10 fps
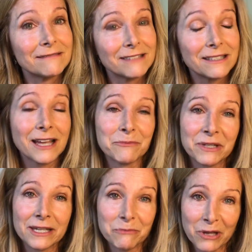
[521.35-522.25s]
it's time to
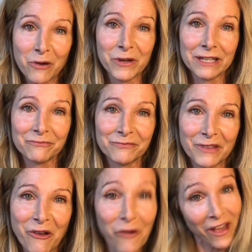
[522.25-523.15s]
keep going.
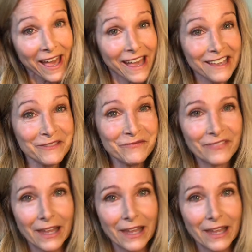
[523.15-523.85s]
Okay?